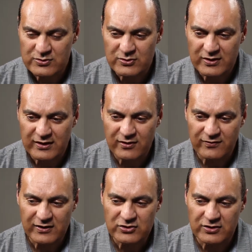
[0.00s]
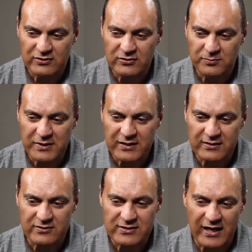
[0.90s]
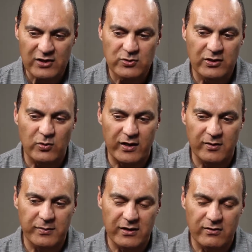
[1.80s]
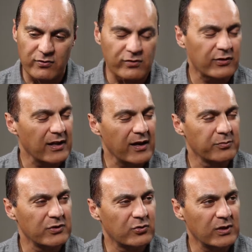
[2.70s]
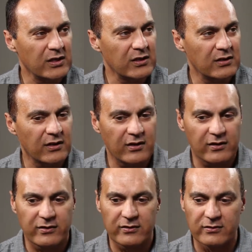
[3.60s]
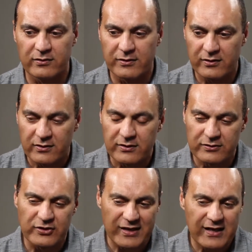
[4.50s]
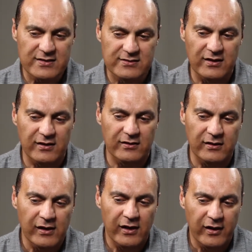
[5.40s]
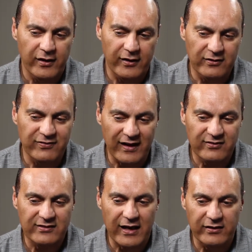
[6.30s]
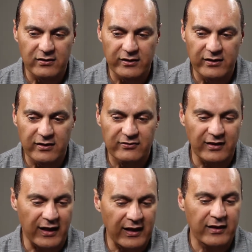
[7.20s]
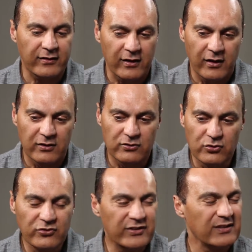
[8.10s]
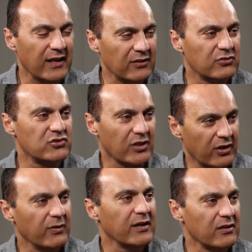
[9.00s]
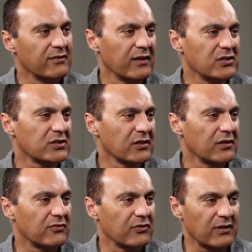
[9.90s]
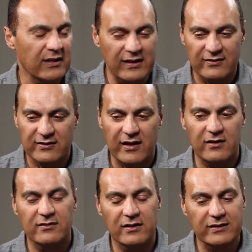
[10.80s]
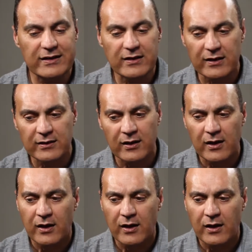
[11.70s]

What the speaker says: the innovation, to me, there's actually quite a bit of overlap between today's advanced analytics and using that to generate innovation. So that's kind of the lead-in.